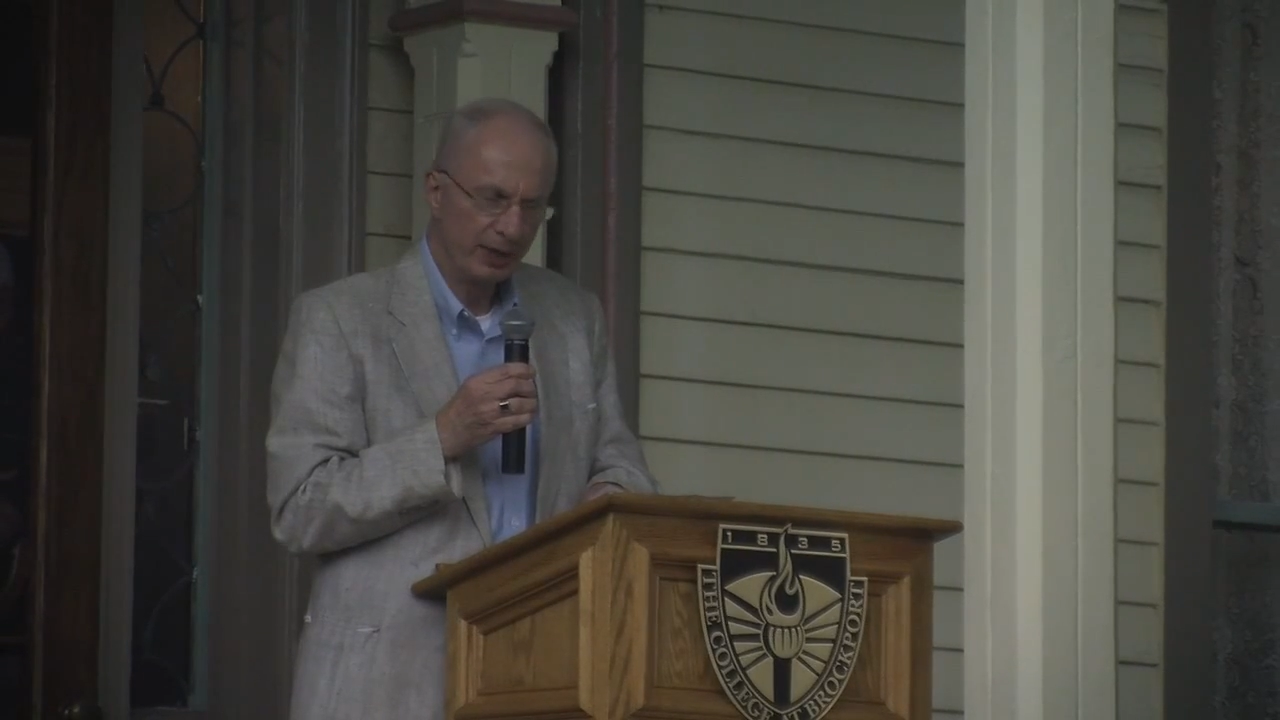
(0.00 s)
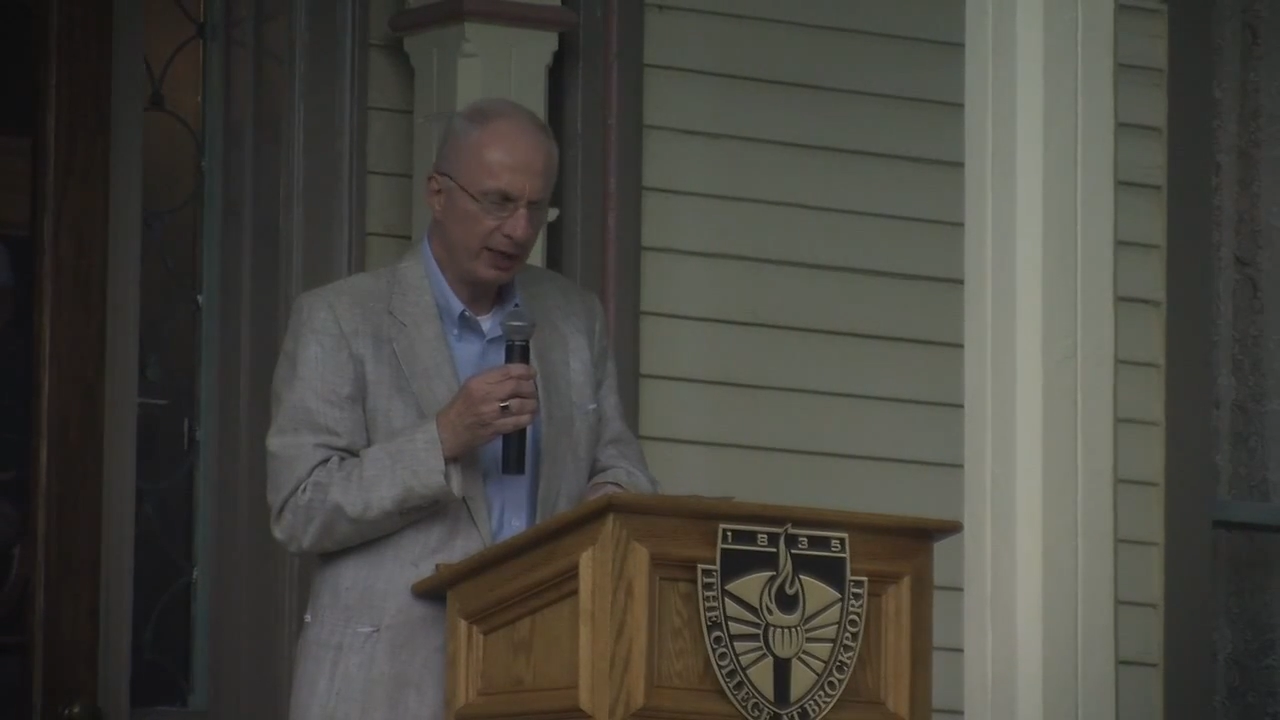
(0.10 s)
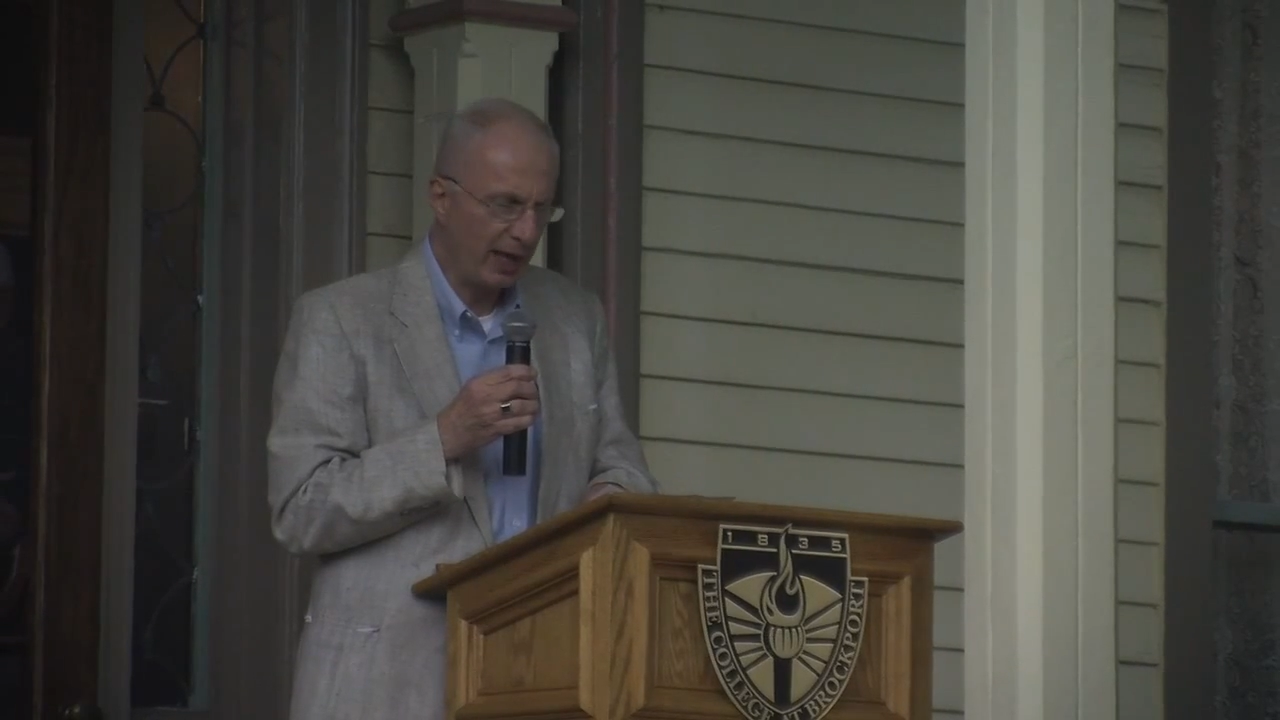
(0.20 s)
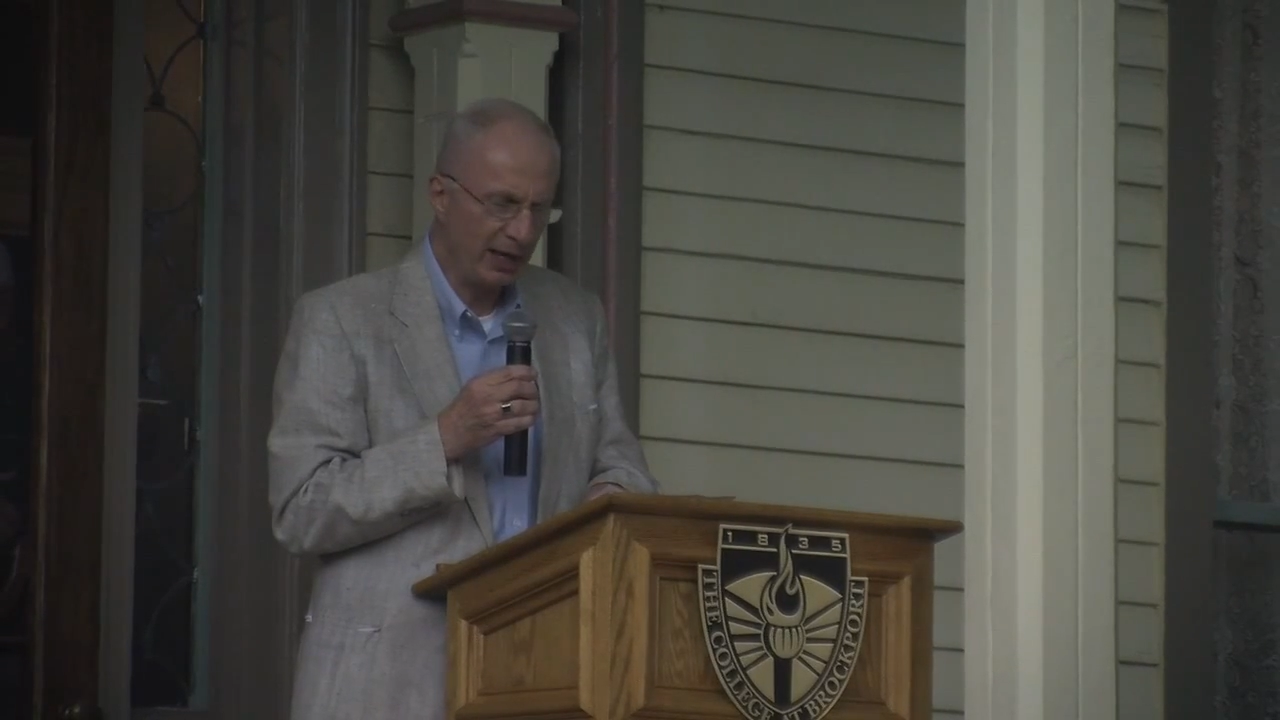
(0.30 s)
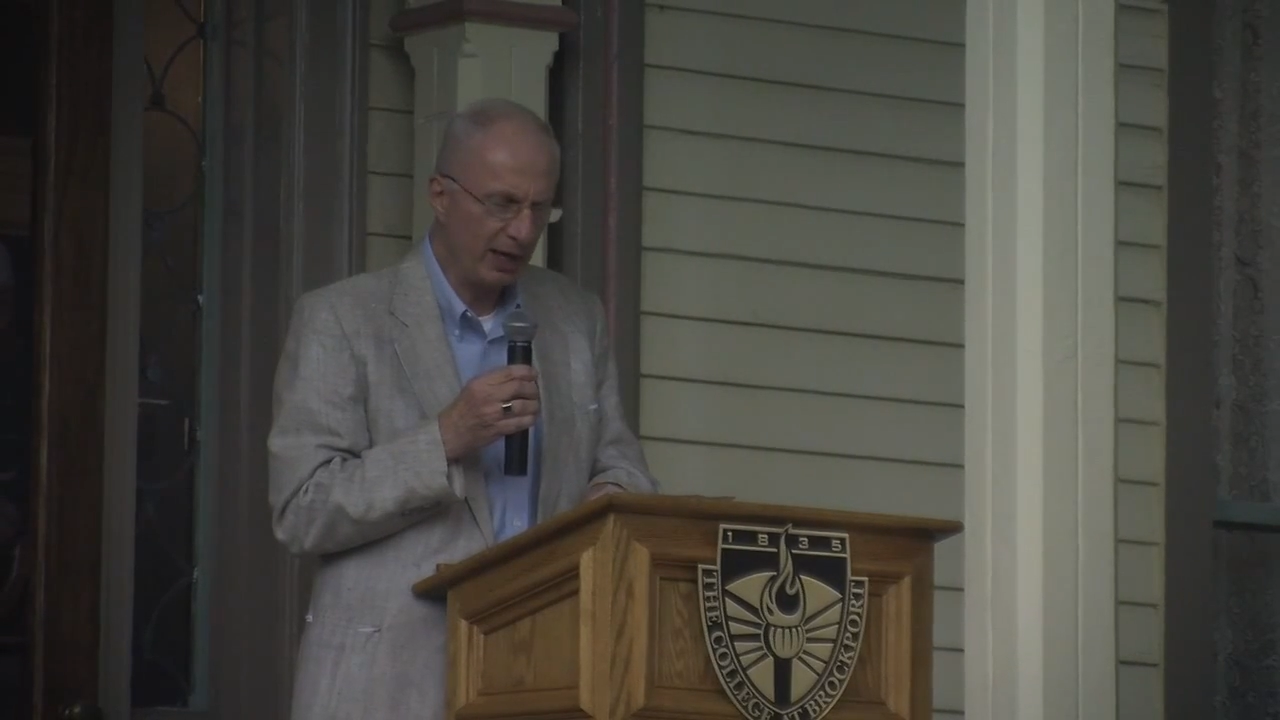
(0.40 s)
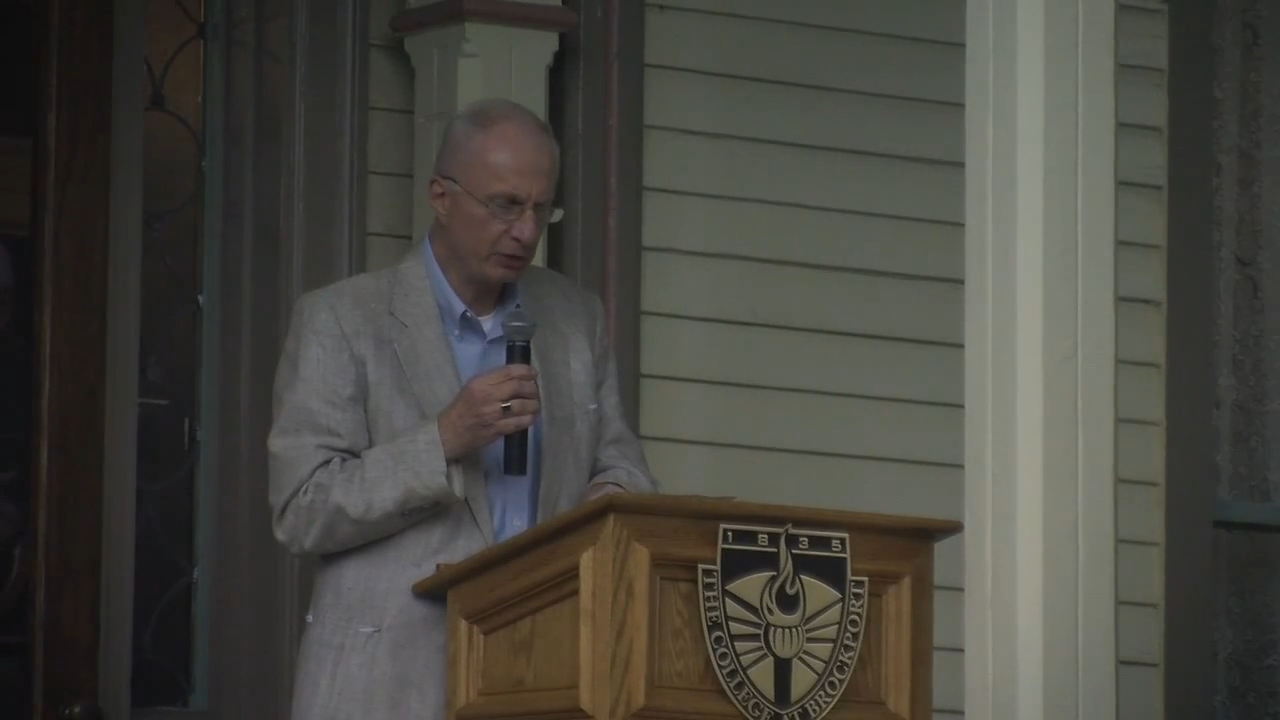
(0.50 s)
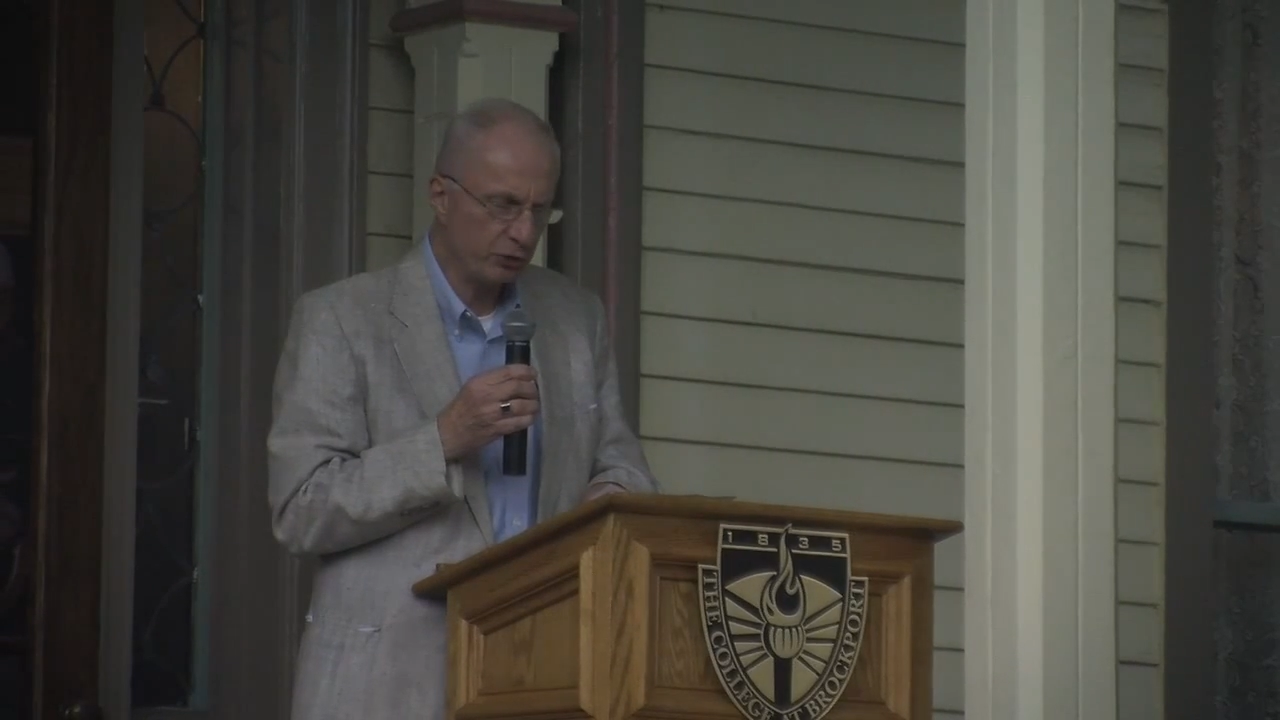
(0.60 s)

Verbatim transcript: cannot